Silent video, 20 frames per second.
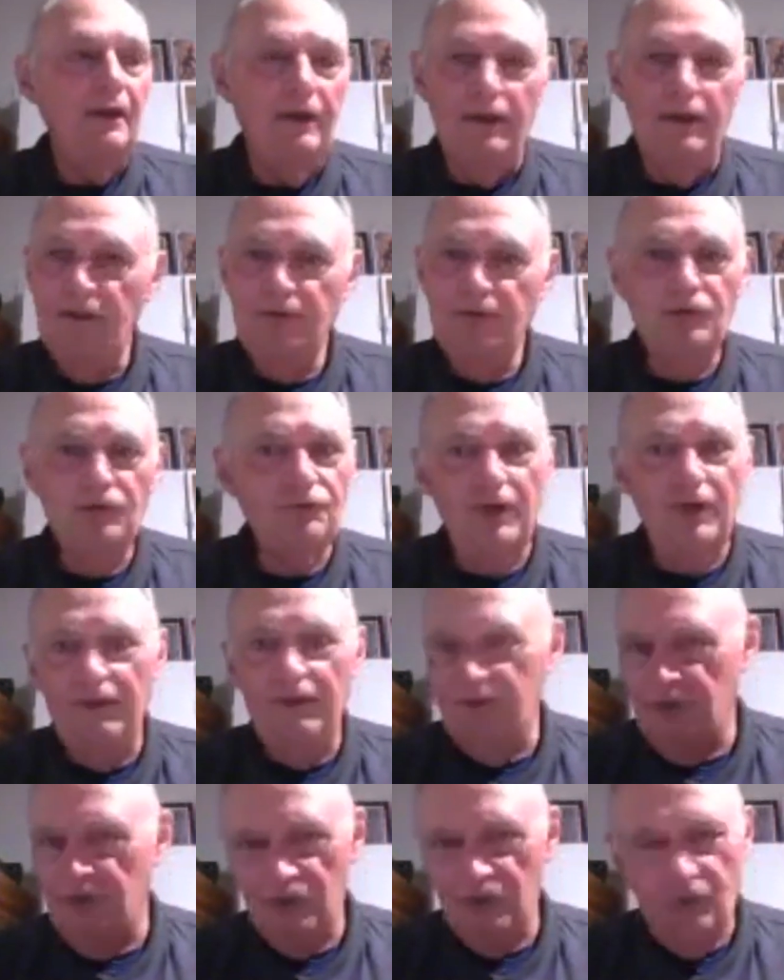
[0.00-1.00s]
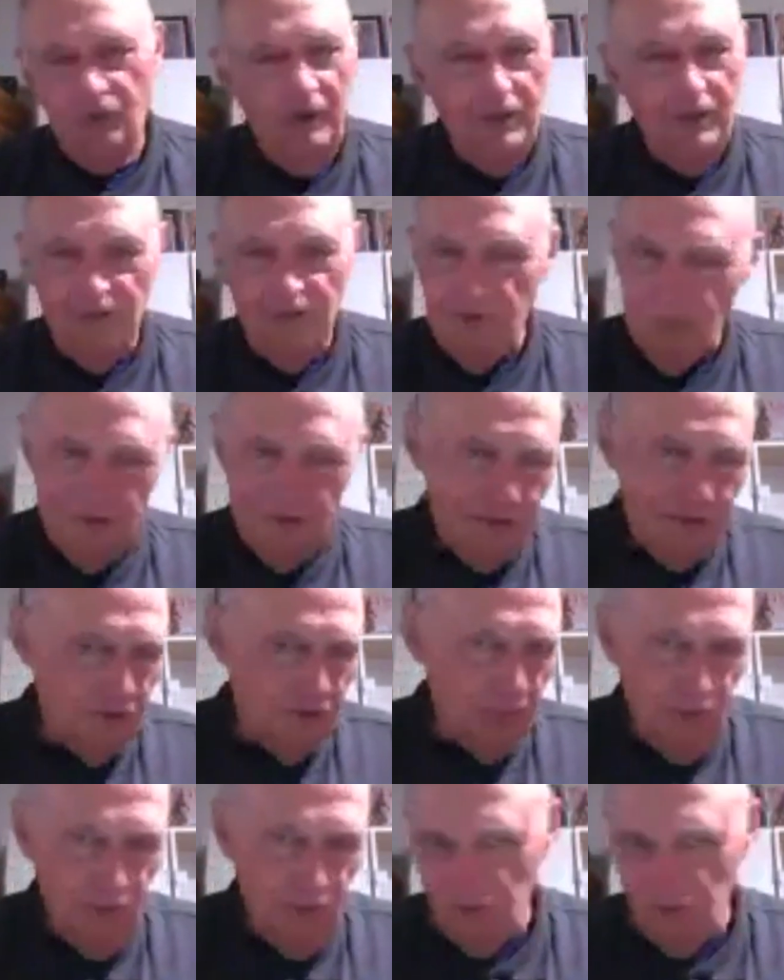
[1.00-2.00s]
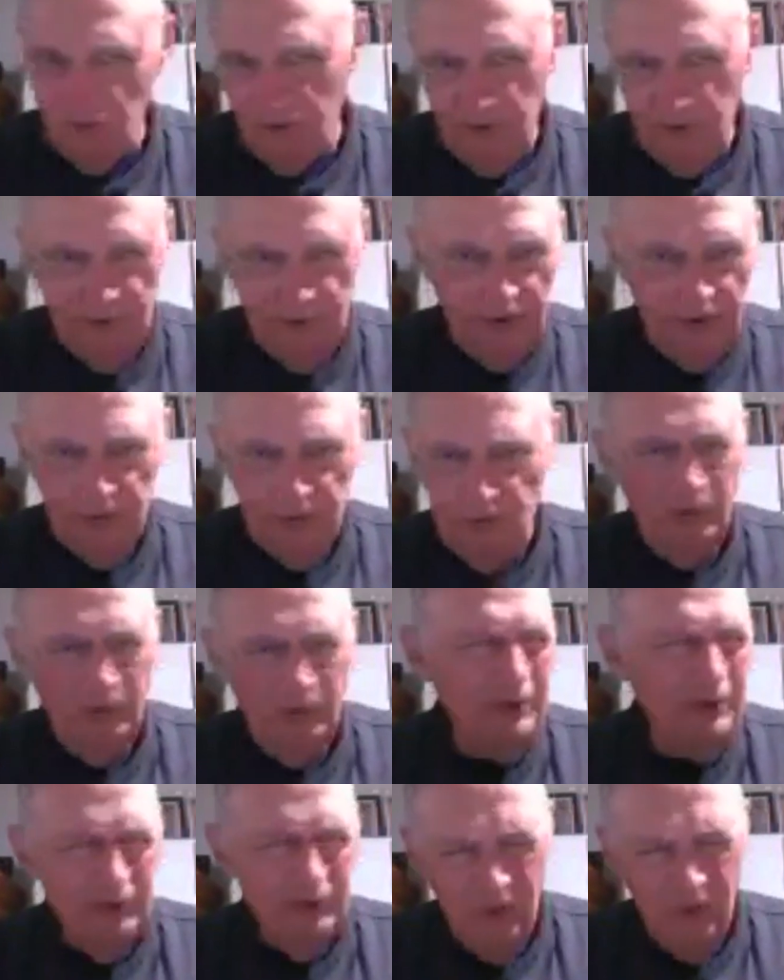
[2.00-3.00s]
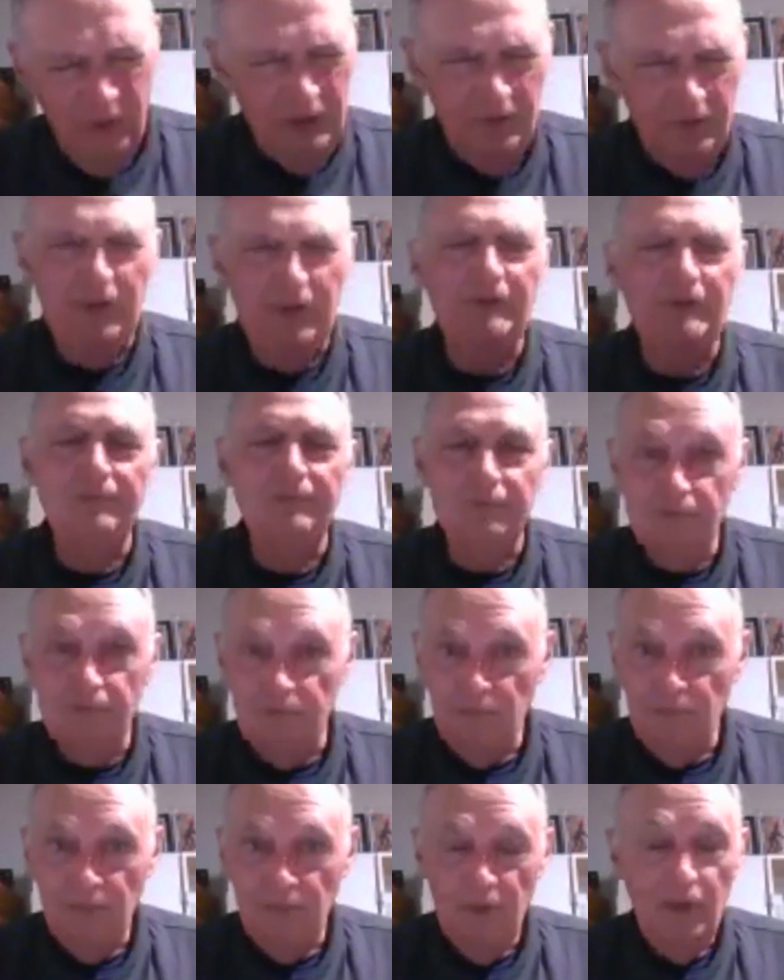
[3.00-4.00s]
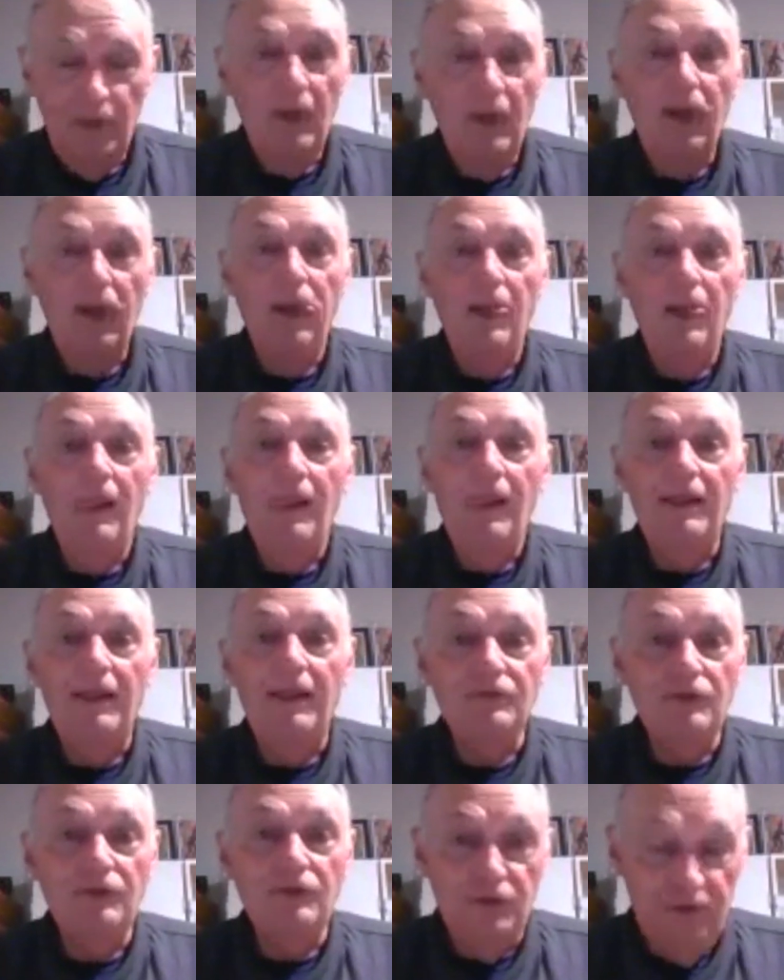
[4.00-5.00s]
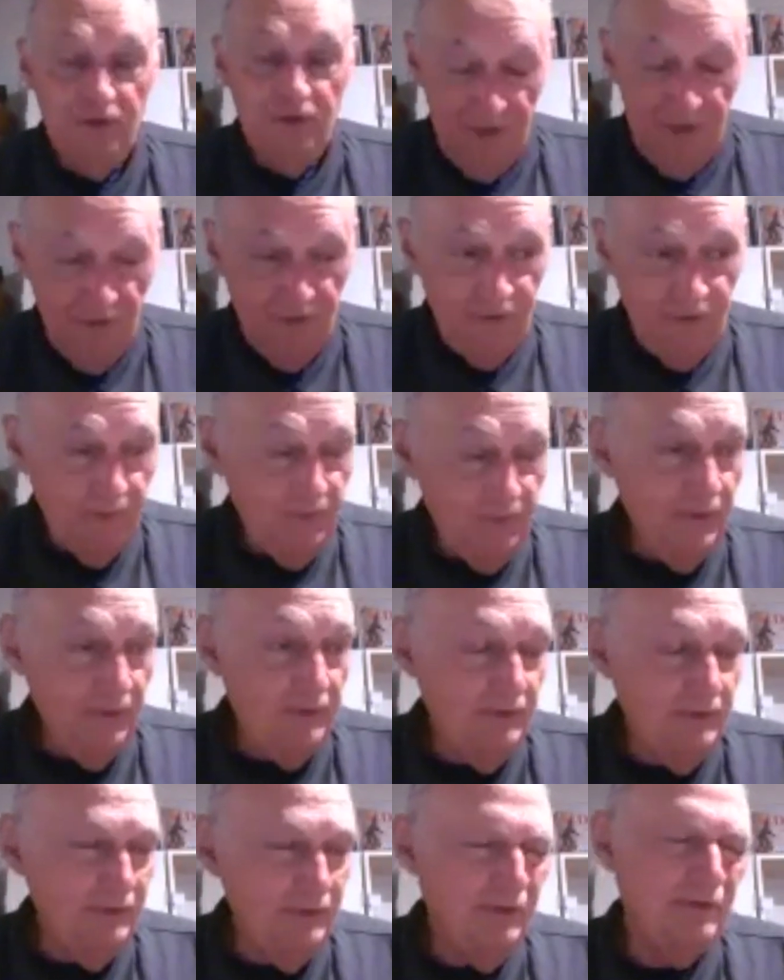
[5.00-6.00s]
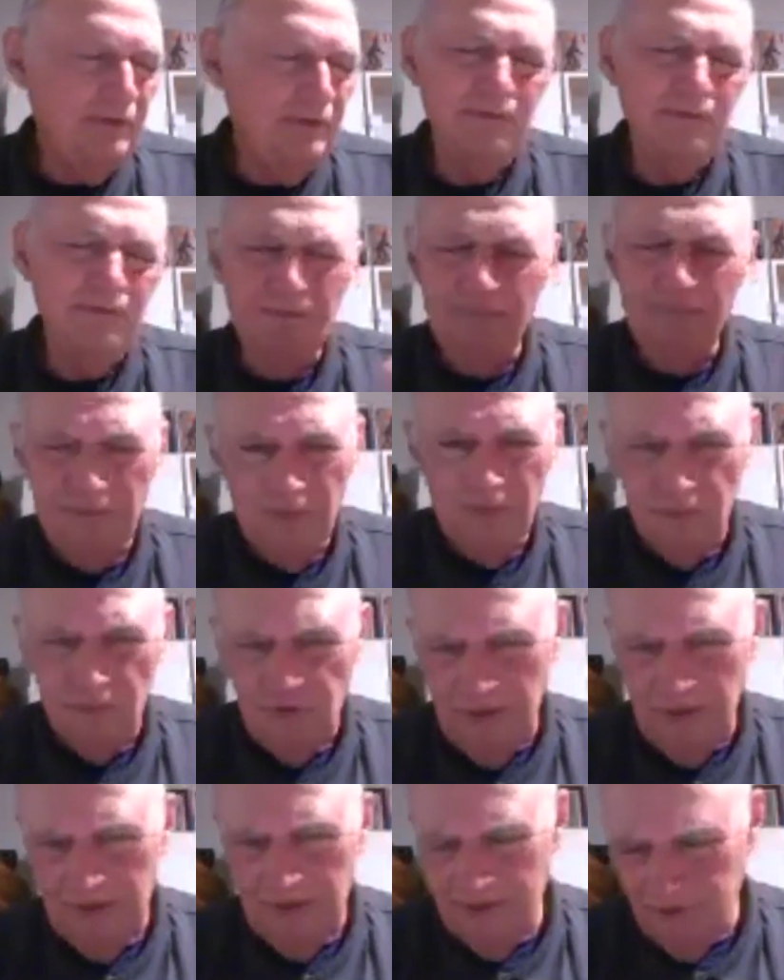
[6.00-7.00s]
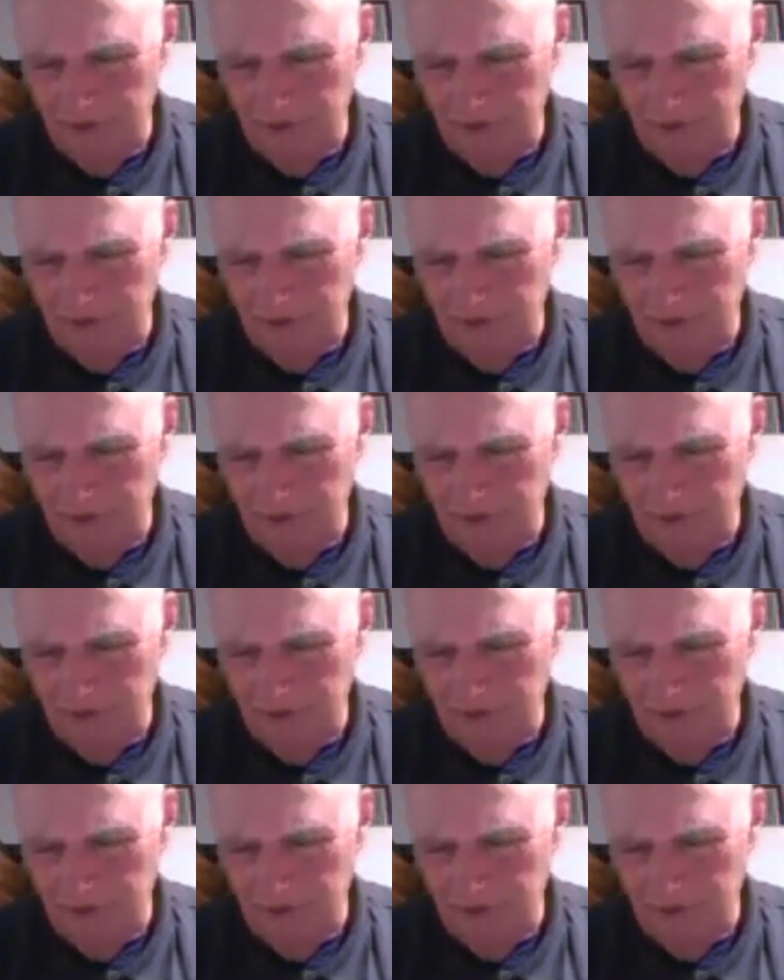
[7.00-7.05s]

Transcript: He's driving us crazy with this music, etc. Well, what are you talking about? And so she tells him, and so Johnny says,